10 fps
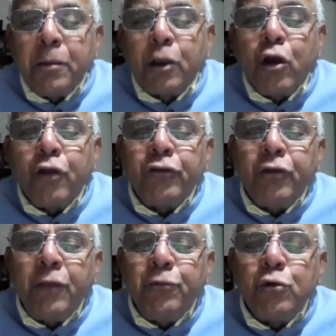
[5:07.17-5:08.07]
Because
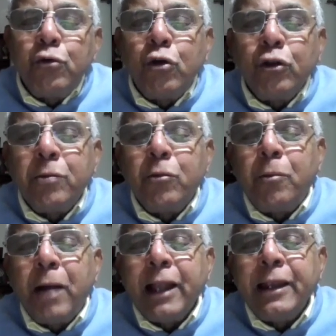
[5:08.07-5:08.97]
if you know the
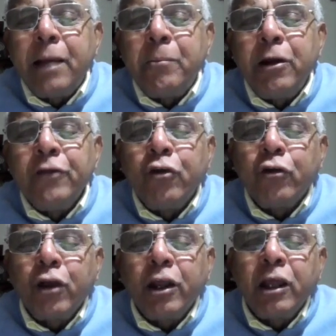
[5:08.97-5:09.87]
mobile numbers
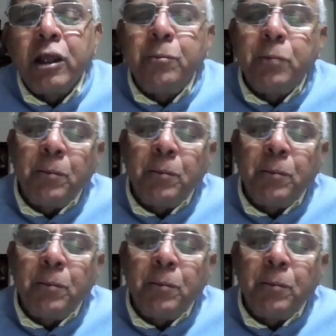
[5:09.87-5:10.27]
of critical